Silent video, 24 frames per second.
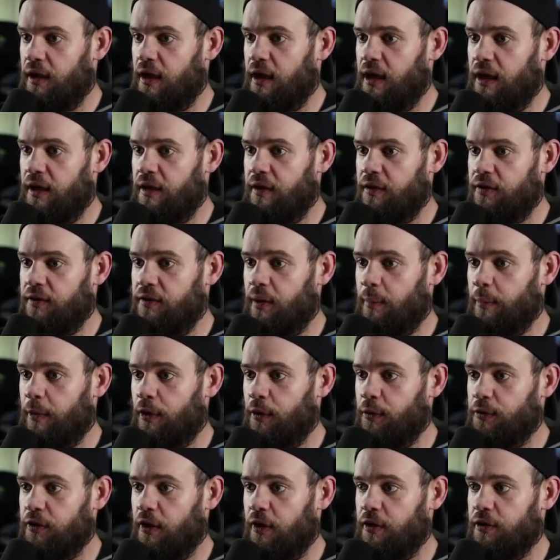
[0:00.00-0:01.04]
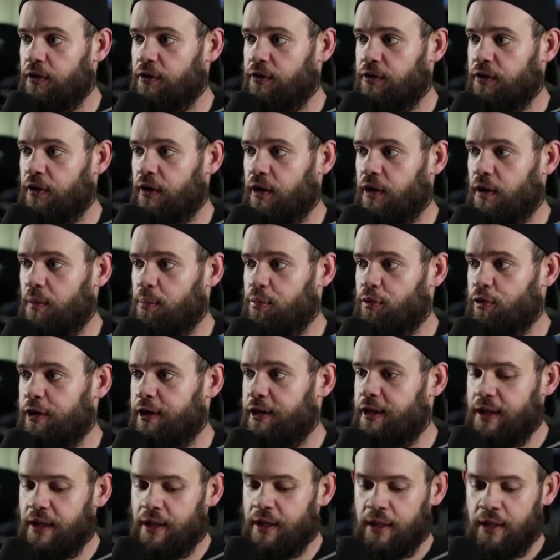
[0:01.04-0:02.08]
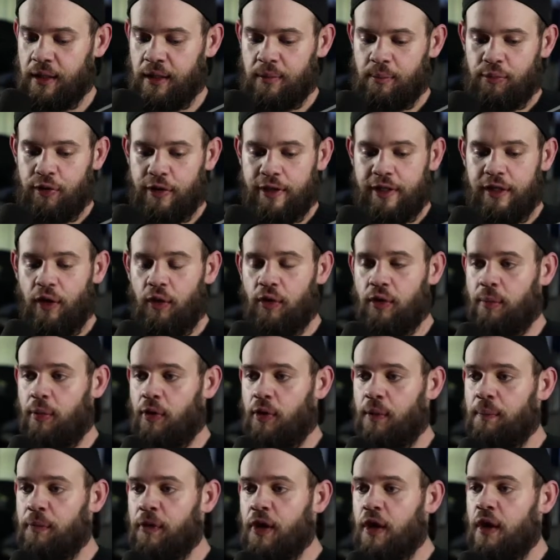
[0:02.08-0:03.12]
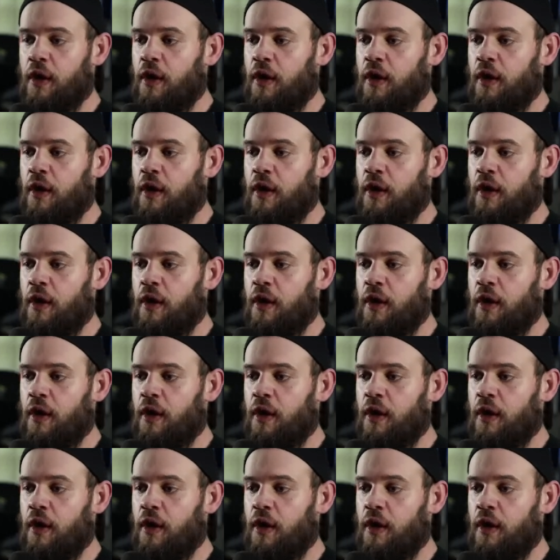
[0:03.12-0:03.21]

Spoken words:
And some of those others are pretty notable.